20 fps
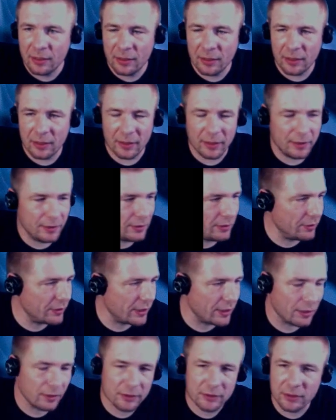
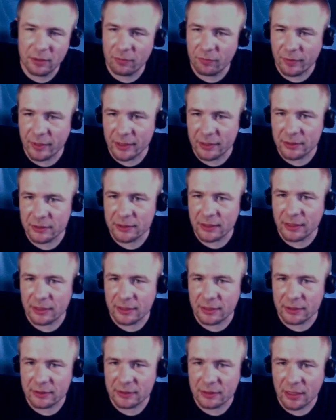okay, let's see if I can just
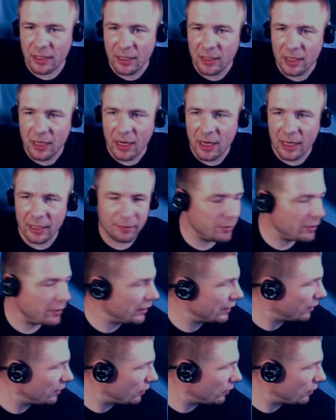get this. I